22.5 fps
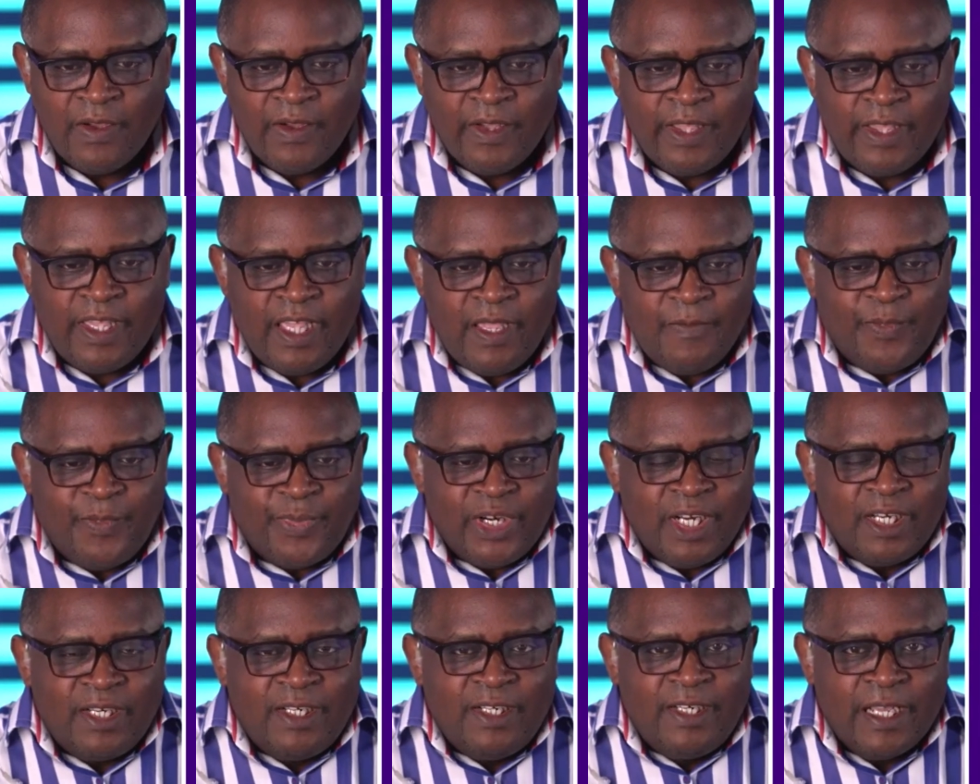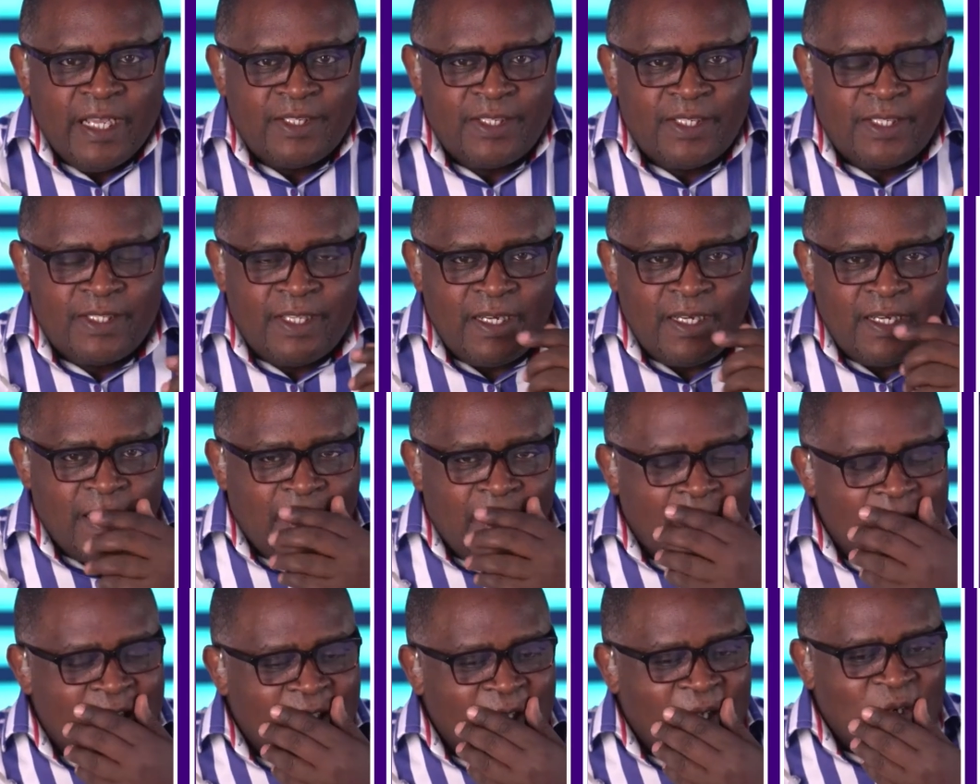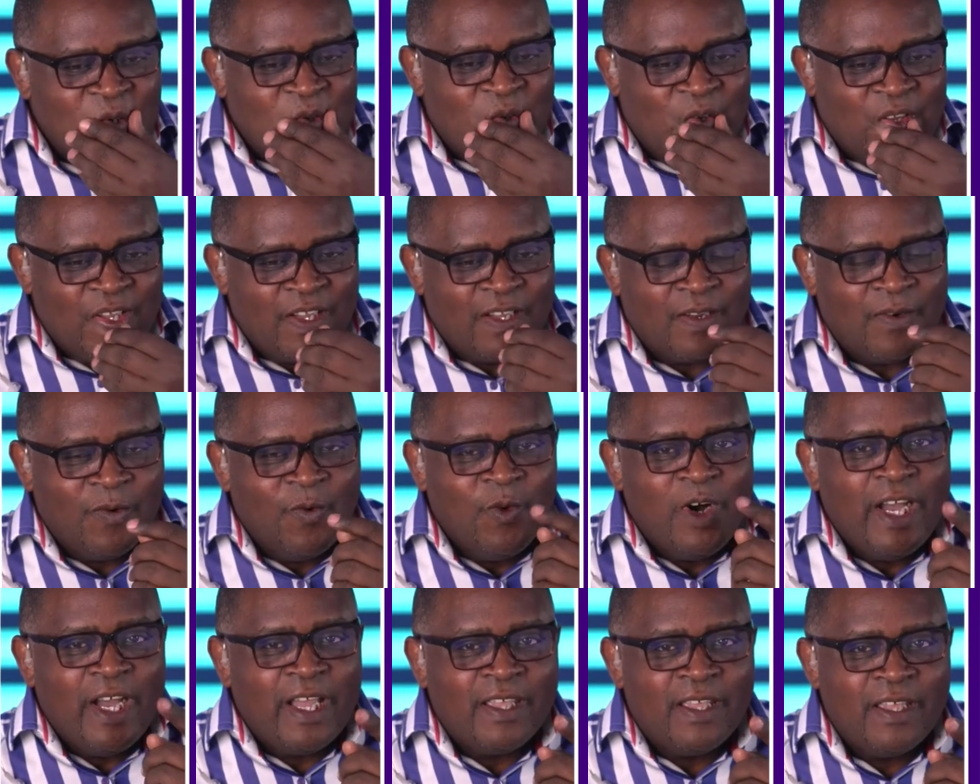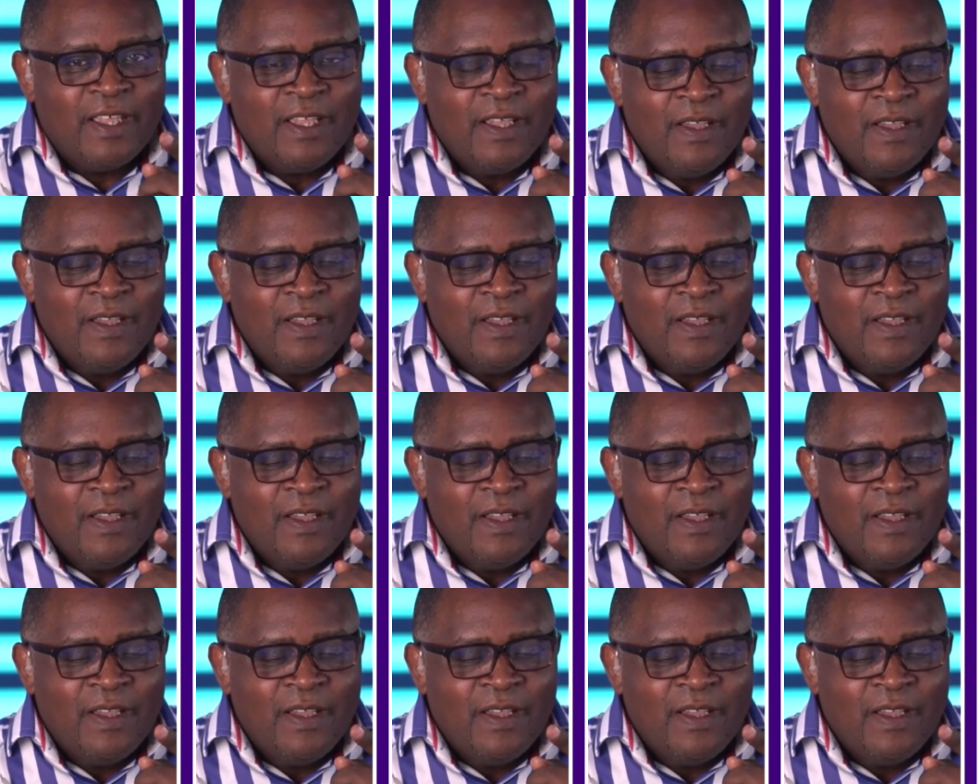He predestined us. Why?